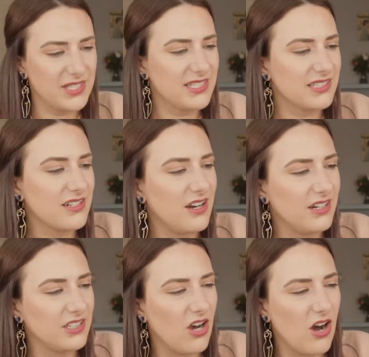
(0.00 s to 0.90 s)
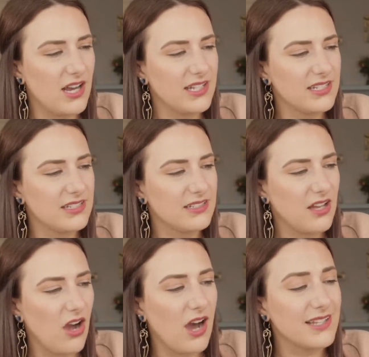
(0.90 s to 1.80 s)
This is called off.
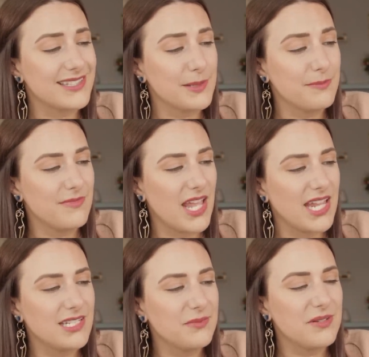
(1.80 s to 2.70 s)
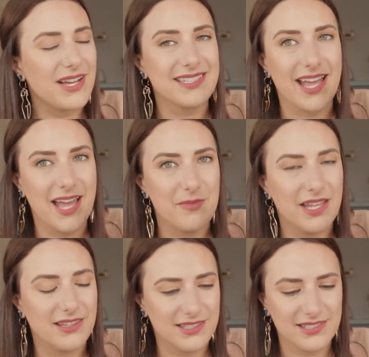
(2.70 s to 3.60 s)
Awesome, AWSM,
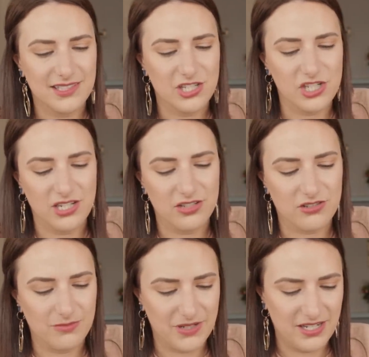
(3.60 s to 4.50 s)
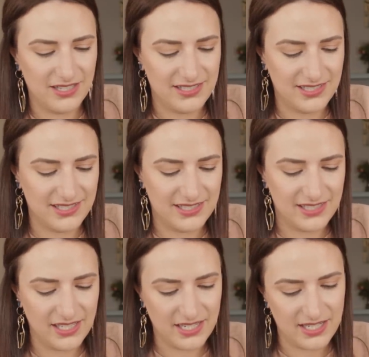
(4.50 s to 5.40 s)
and this is in the shade Girl Boss. Is this
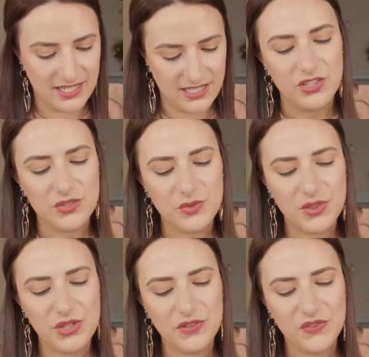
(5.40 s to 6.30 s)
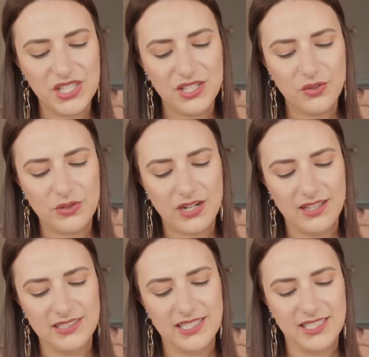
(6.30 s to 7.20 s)
like a use with UV or
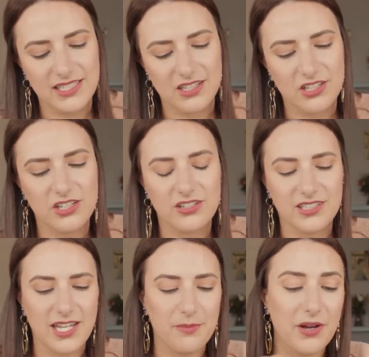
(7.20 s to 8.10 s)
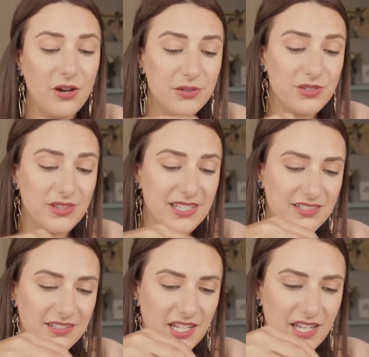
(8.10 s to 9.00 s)
LED curing lamp? Oh, so these
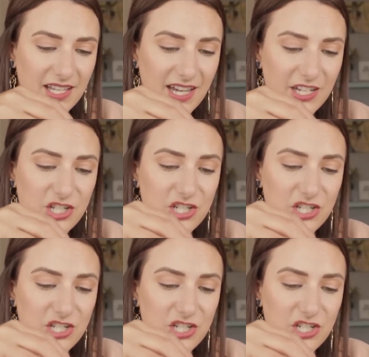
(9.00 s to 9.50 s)
are like a